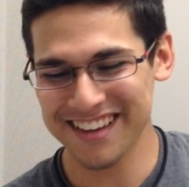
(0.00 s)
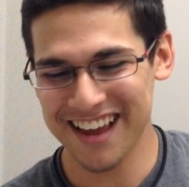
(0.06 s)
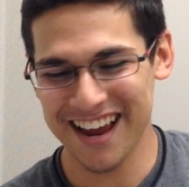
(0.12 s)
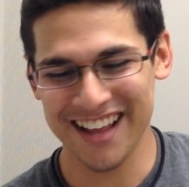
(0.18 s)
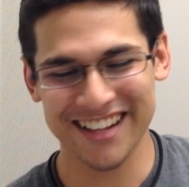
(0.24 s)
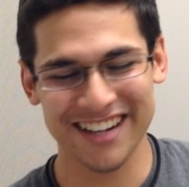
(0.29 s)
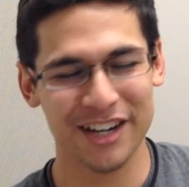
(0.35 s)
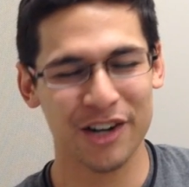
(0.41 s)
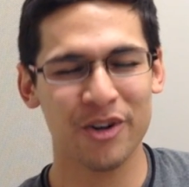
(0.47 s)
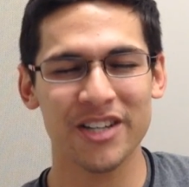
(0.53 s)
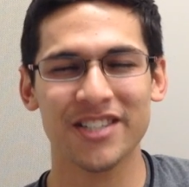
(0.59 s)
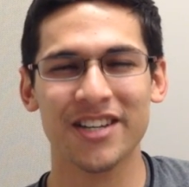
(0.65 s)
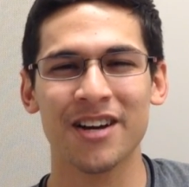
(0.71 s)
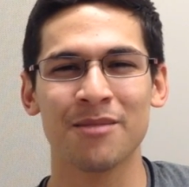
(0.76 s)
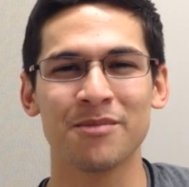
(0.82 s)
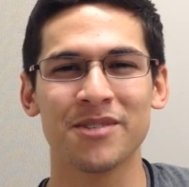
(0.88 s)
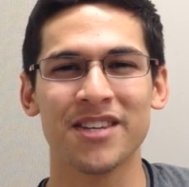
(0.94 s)
I think Chris
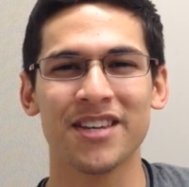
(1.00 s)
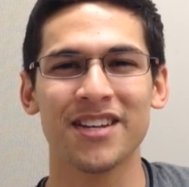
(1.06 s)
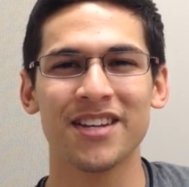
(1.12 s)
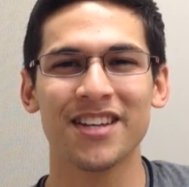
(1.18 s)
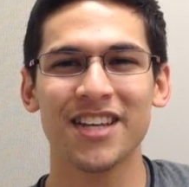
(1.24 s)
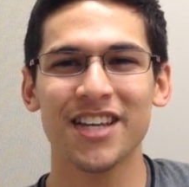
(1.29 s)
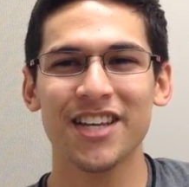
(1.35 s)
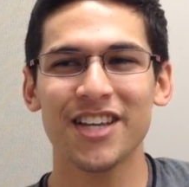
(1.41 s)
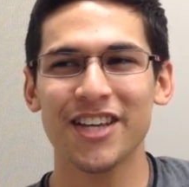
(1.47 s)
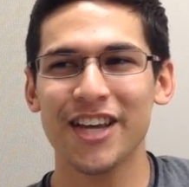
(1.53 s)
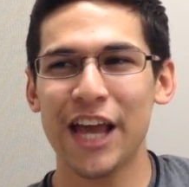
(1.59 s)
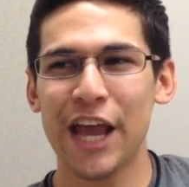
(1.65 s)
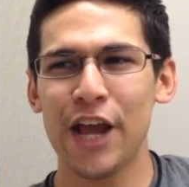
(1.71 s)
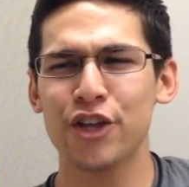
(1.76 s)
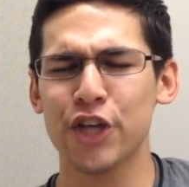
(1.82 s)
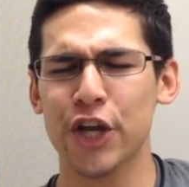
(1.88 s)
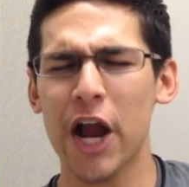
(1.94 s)
comes in.
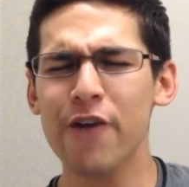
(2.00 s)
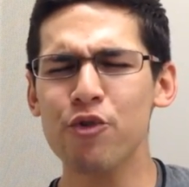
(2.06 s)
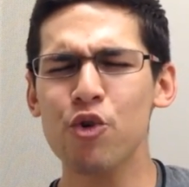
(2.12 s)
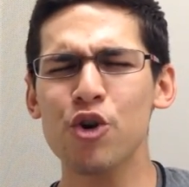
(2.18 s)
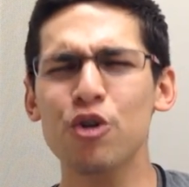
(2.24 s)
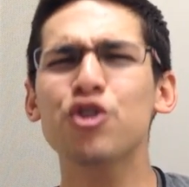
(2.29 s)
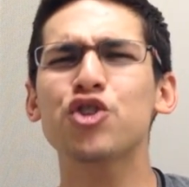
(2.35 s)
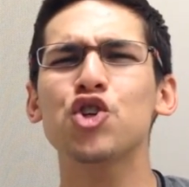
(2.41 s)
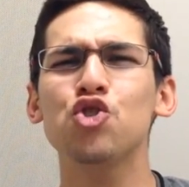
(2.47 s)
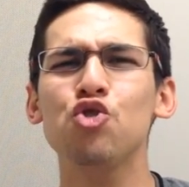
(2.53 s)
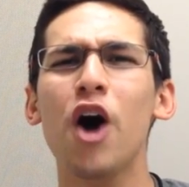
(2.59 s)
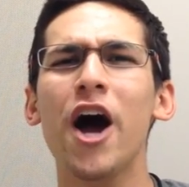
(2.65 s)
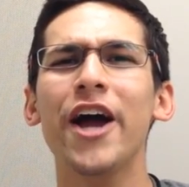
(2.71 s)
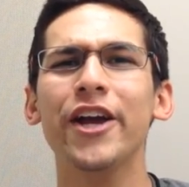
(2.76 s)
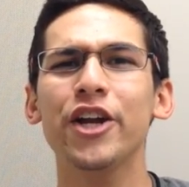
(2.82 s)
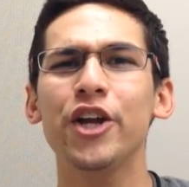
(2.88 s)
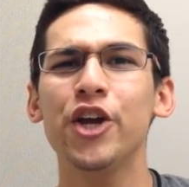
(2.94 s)
He's like, everyone who's in
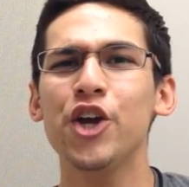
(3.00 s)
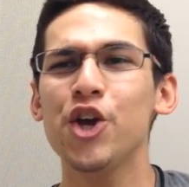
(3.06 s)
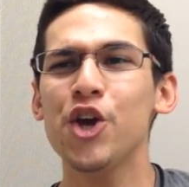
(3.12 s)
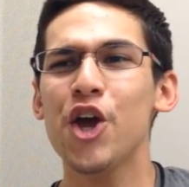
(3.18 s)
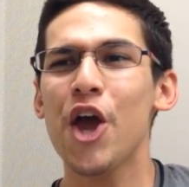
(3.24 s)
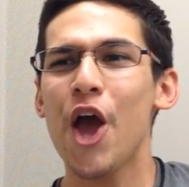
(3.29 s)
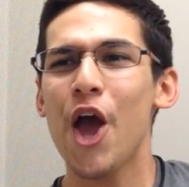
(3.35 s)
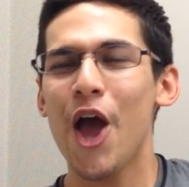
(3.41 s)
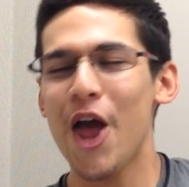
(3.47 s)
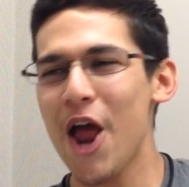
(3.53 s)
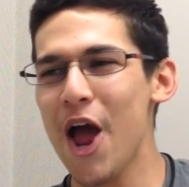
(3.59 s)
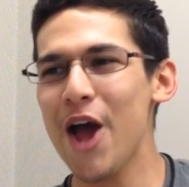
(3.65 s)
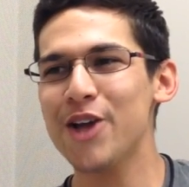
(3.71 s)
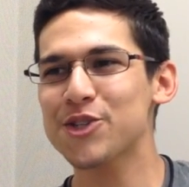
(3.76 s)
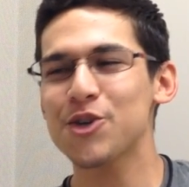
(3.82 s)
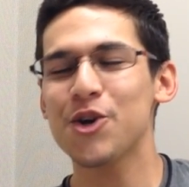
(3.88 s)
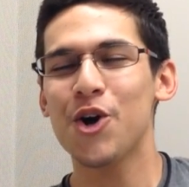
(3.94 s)
line and
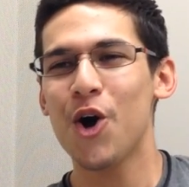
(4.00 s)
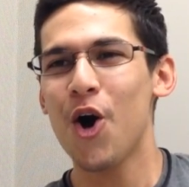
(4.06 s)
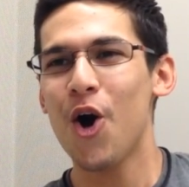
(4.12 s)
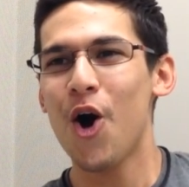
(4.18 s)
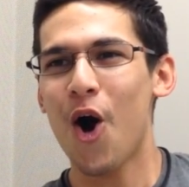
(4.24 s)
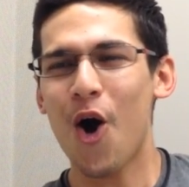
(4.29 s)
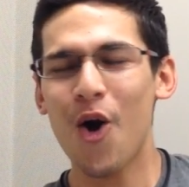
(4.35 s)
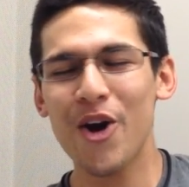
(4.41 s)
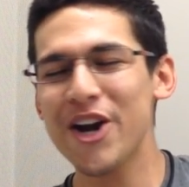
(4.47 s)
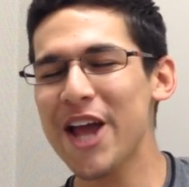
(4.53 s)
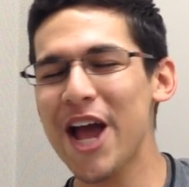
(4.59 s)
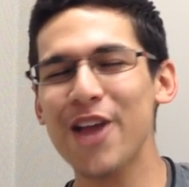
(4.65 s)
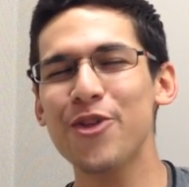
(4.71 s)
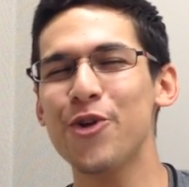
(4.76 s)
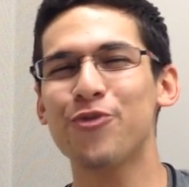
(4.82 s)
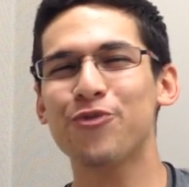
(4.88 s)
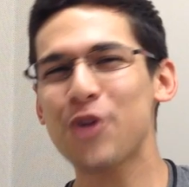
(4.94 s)
has already had
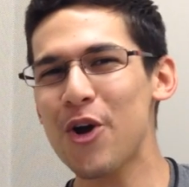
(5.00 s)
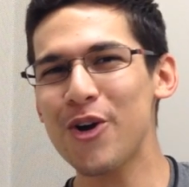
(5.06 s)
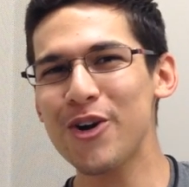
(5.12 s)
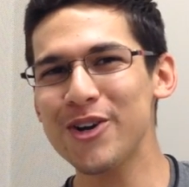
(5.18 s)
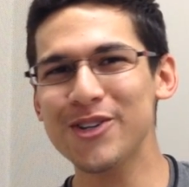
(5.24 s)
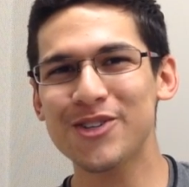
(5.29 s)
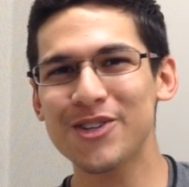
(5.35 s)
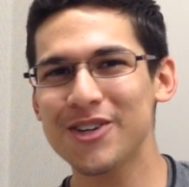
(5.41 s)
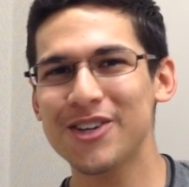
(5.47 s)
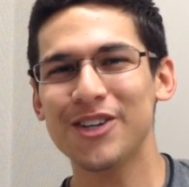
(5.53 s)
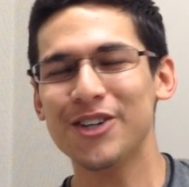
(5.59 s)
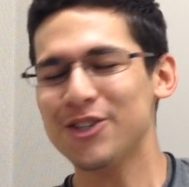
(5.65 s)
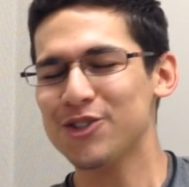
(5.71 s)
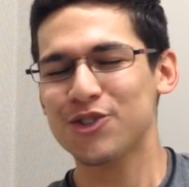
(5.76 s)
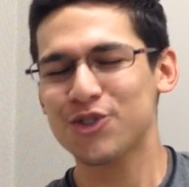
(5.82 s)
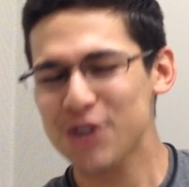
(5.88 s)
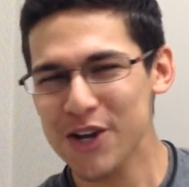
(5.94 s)
their thirds,
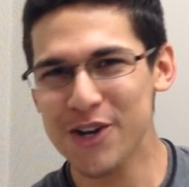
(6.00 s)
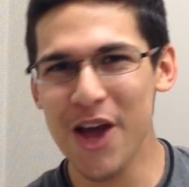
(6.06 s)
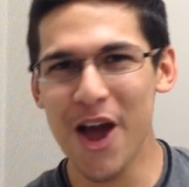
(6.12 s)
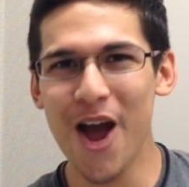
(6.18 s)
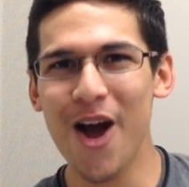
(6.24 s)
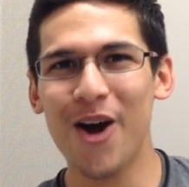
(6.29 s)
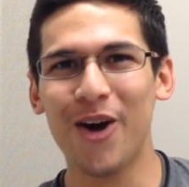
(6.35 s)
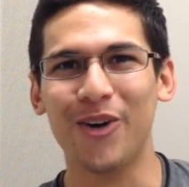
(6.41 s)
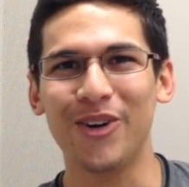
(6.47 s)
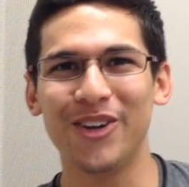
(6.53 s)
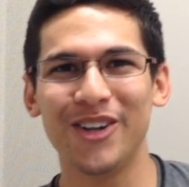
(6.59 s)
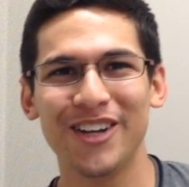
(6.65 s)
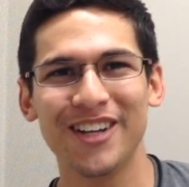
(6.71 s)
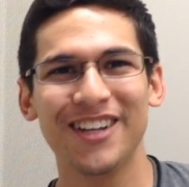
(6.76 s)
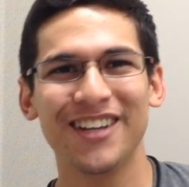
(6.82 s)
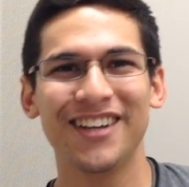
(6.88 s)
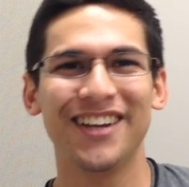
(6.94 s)
sit down.
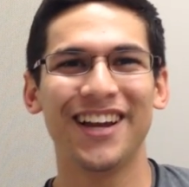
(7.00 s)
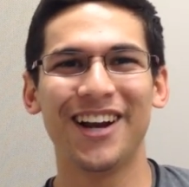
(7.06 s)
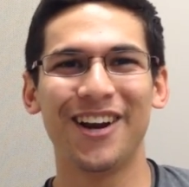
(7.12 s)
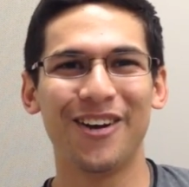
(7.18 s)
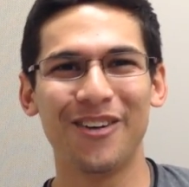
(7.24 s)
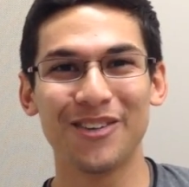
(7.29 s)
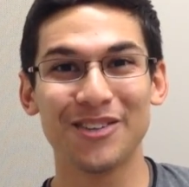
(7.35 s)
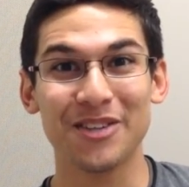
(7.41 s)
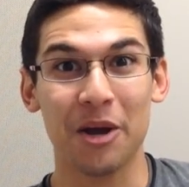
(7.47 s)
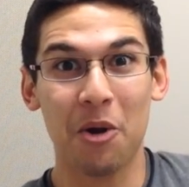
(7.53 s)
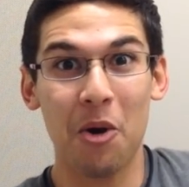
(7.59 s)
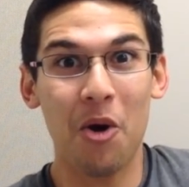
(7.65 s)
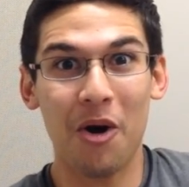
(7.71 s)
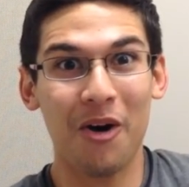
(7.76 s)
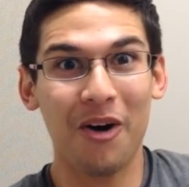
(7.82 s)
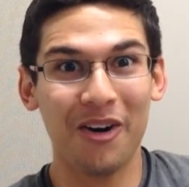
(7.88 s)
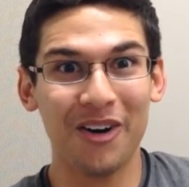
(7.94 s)
And everyone's like, oh.
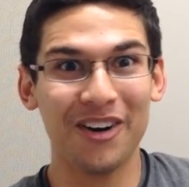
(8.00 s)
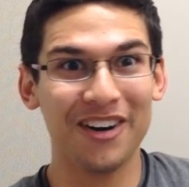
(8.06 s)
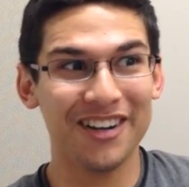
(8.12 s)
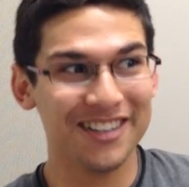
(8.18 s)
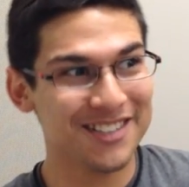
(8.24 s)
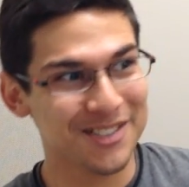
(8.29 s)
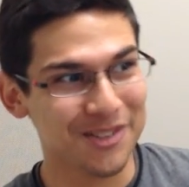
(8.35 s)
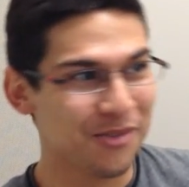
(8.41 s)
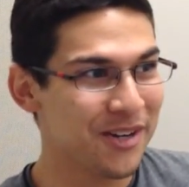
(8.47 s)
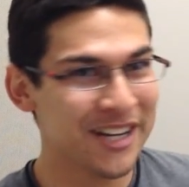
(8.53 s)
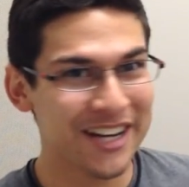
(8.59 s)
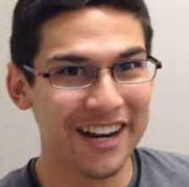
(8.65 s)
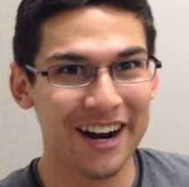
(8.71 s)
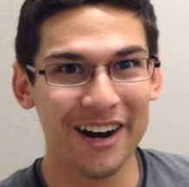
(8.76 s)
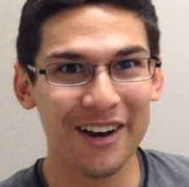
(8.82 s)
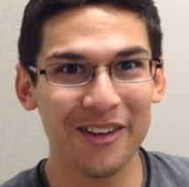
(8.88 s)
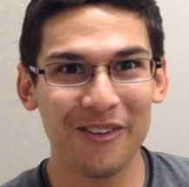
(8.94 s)
So we get
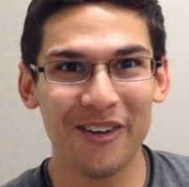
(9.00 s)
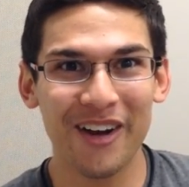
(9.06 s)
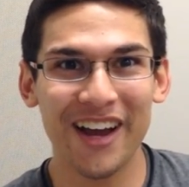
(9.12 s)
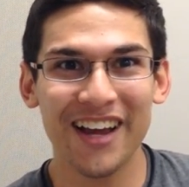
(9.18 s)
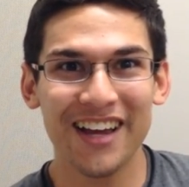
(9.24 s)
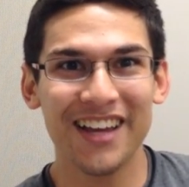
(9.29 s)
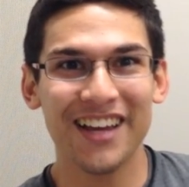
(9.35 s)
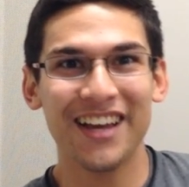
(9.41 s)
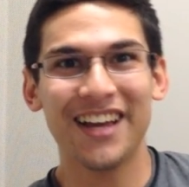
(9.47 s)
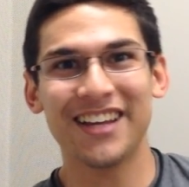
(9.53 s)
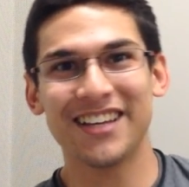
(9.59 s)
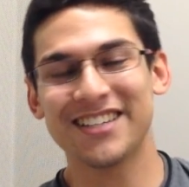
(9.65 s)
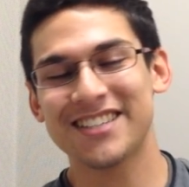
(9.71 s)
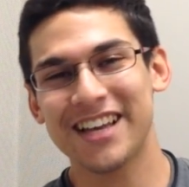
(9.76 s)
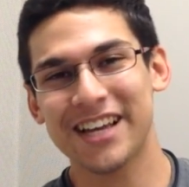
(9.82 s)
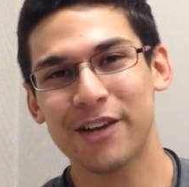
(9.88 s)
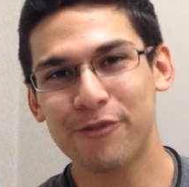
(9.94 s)
out of the way, and
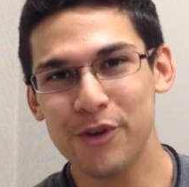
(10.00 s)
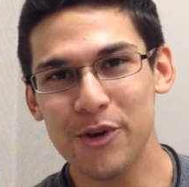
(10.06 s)
he's like,